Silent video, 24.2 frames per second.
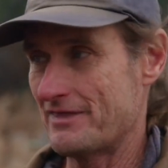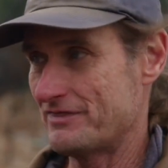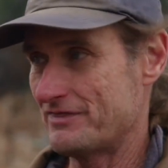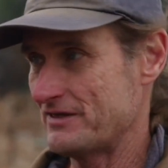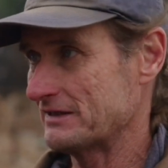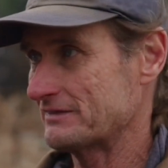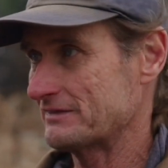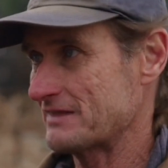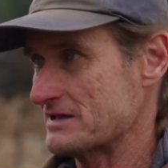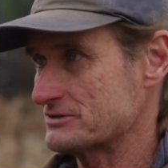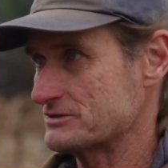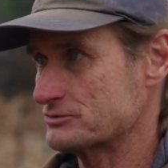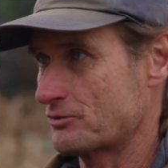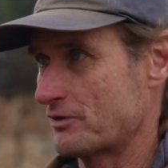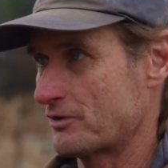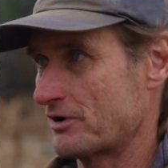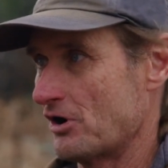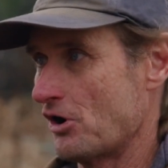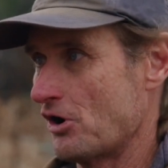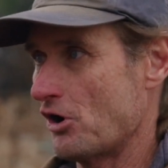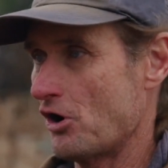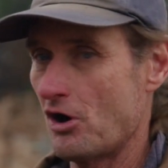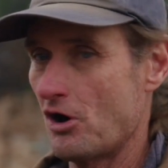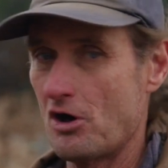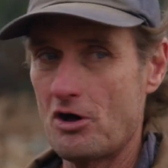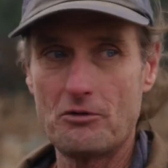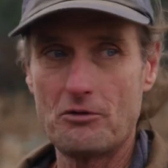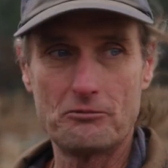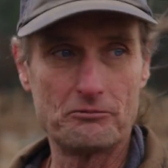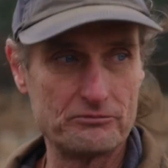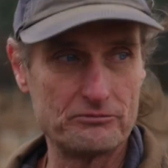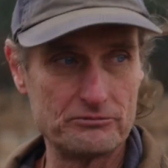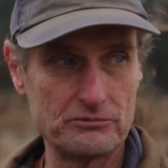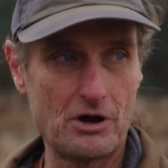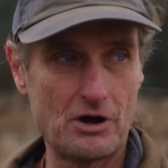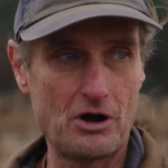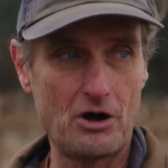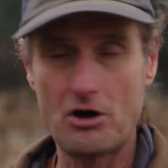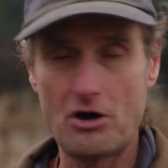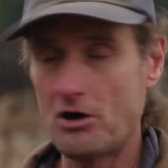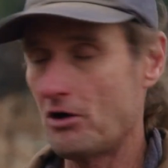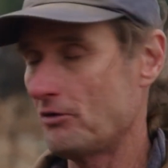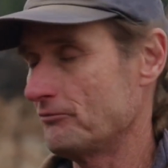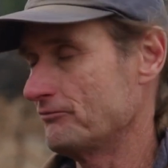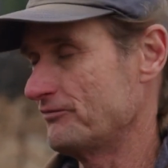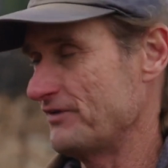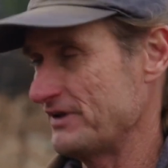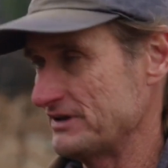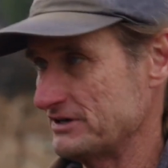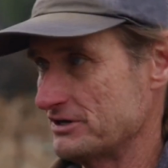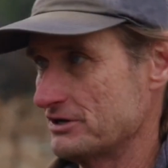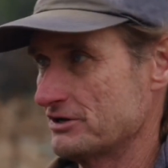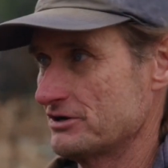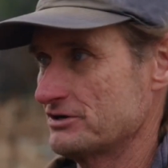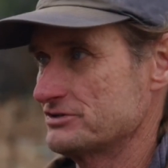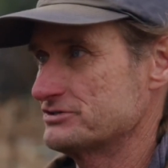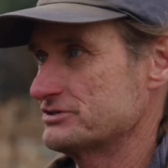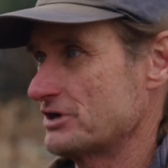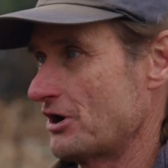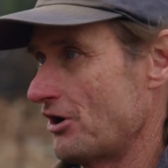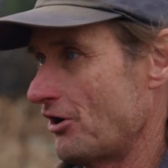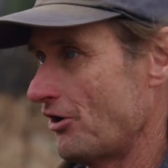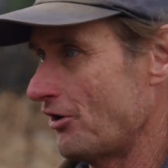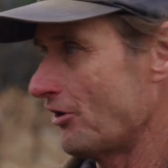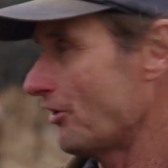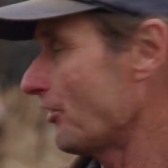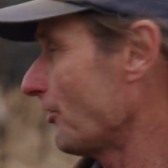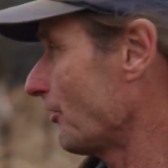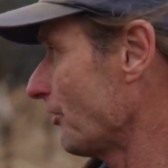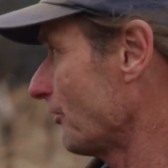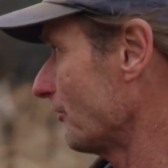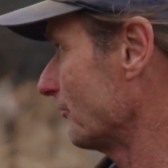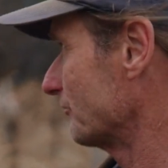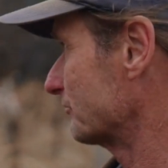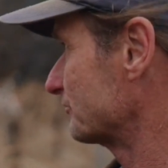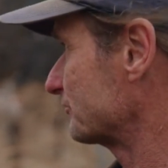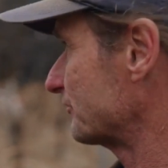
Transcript: I think that's where all vineyards, all